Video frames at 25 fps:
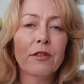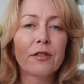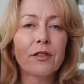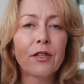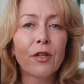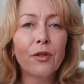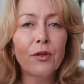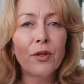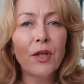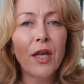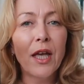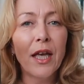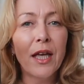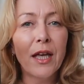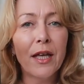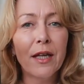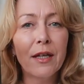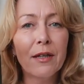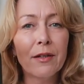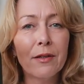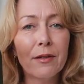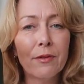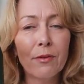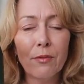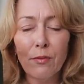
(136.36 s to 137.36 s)
So yeah,
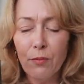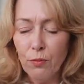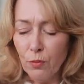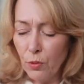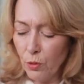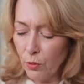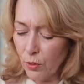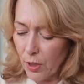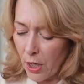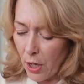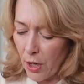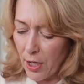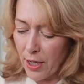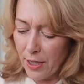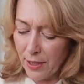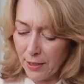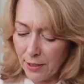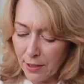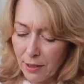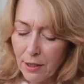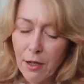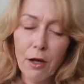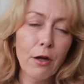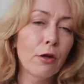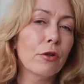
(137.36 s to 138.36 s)
we'll go out
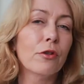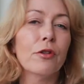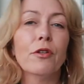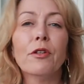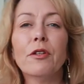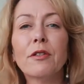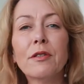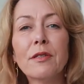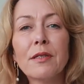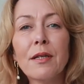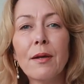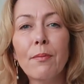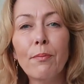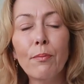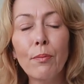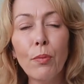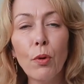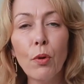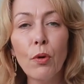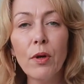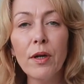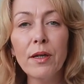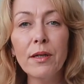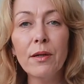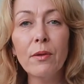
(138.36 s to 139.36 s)
in the garden at some
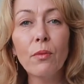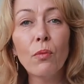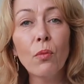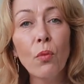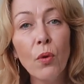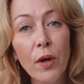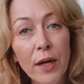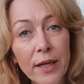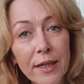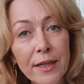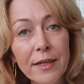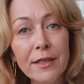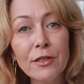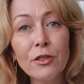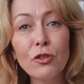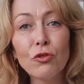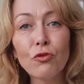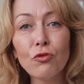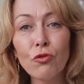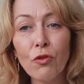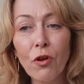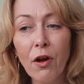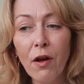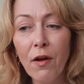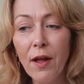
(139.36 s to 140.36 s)
point when it's
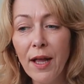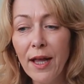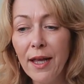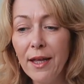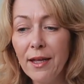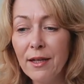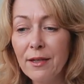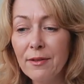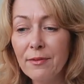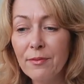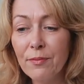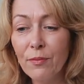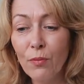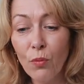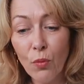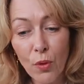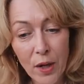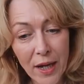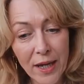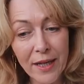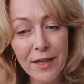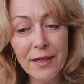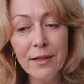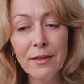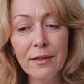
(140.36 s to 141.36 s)
dry
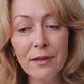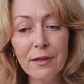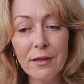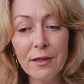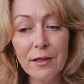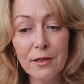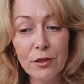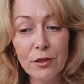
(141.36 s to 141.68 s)
and